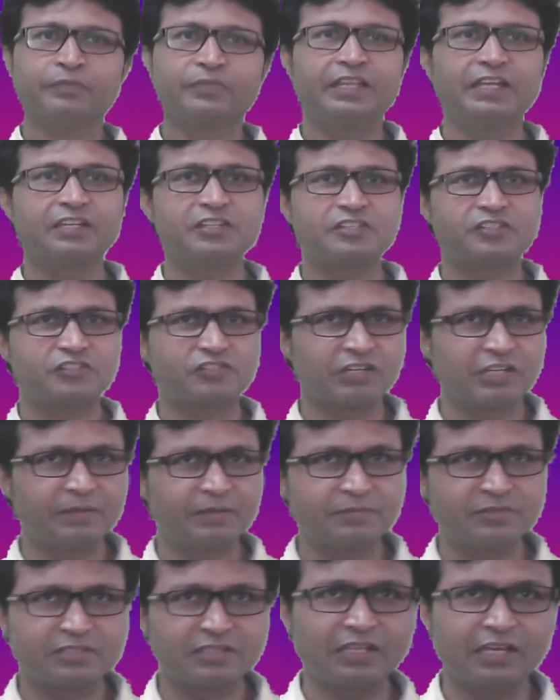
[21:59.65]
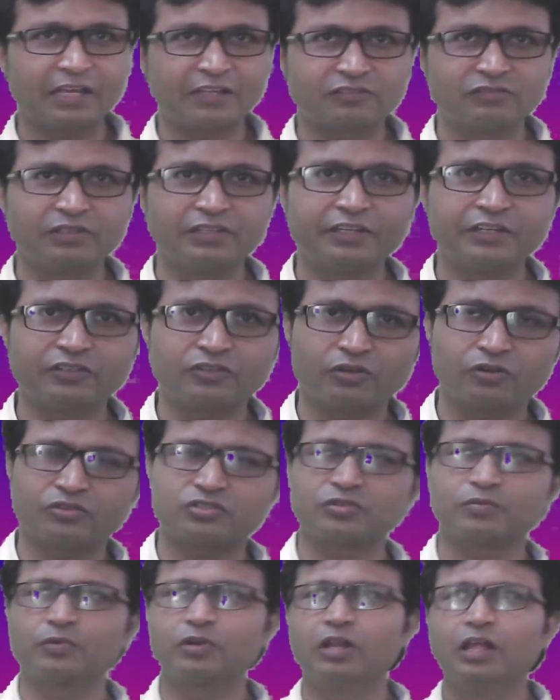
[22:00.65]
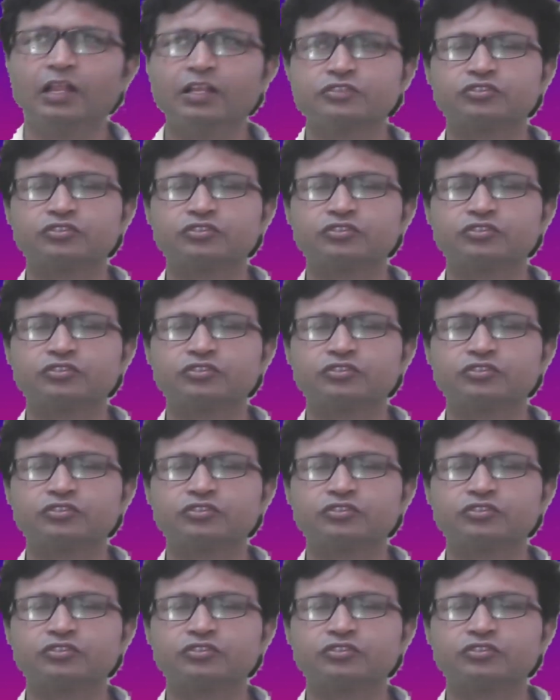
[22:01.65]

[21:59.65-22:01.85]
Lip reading: Then streams actually he talks about.